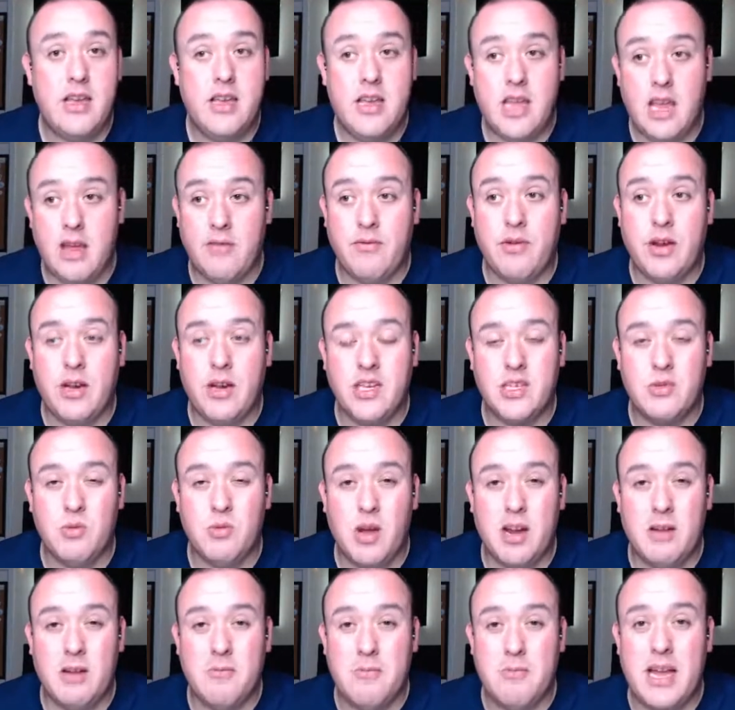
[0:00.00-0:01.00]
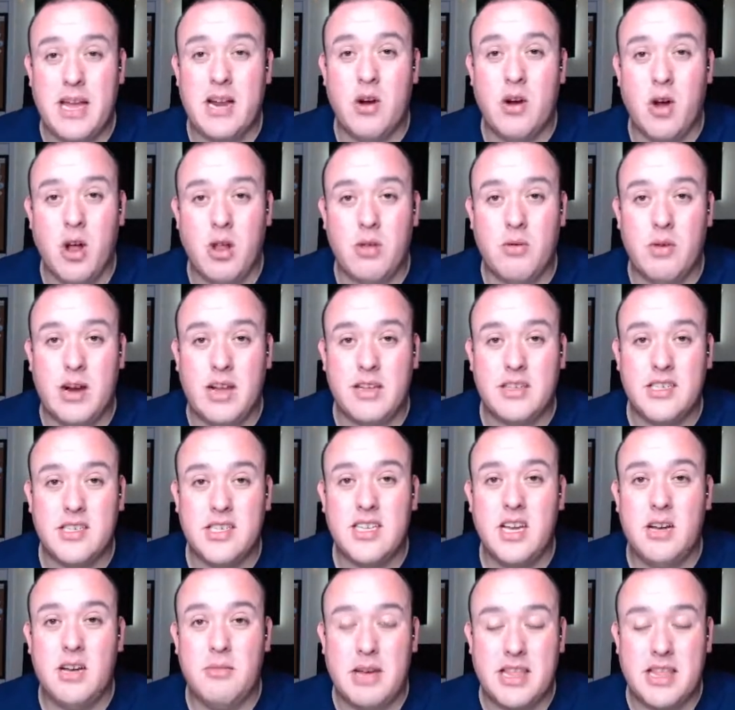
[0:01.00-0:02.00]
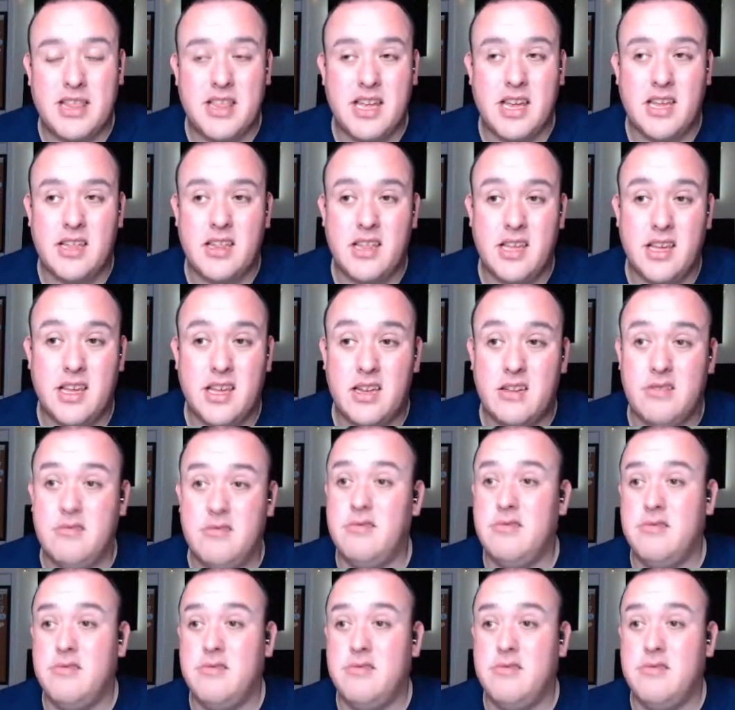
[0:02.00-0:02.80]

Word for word: If you just want a better all around sub, I think that